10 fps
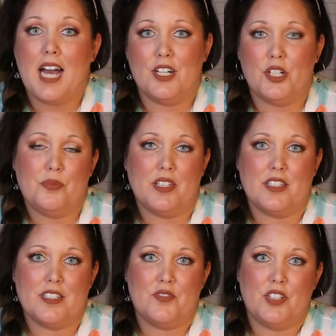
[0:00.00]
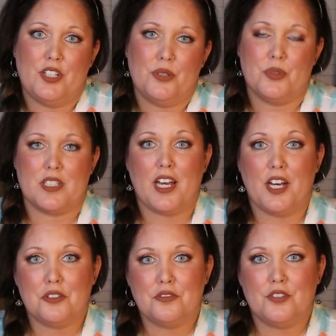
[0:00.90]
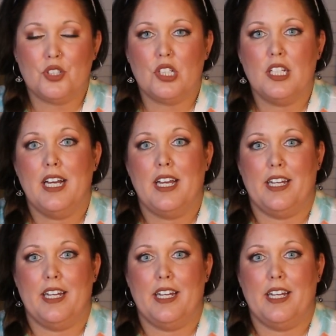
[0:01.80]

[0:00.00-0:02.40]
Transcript: I hope that this video was helpful,